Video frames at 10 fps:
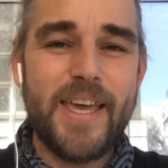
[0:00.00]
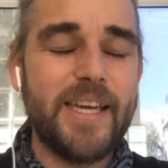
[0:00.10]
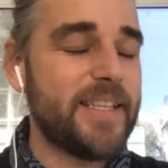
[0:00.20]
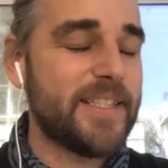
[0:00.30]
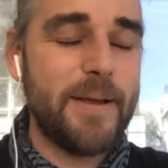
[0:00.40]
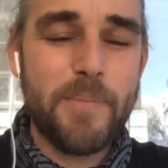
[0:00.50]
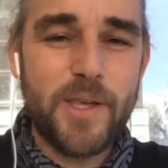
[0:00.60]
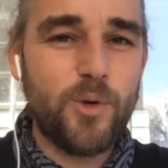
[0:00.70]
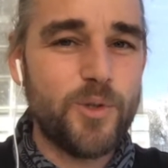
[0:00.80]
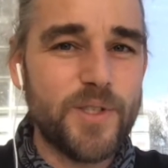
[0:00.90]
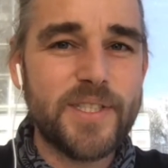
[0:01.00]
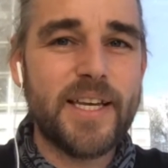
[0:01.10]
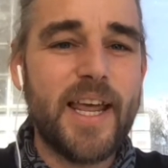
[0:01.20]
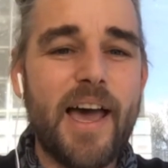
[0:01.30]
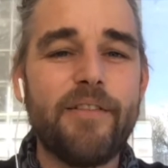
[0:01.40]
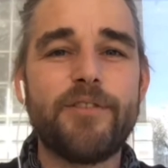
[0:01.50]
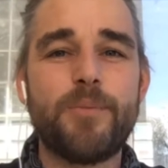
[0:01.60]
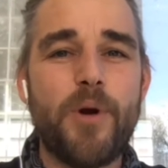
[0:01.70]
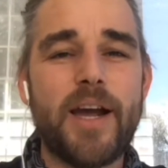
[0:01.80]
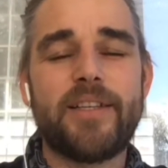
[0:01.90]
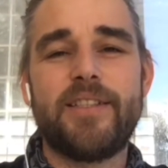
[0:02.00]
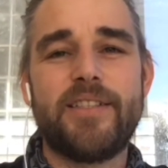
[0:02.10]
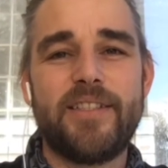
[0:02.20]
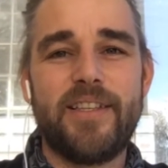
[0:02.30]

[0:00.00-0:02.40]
it is something you're just going to have to practice.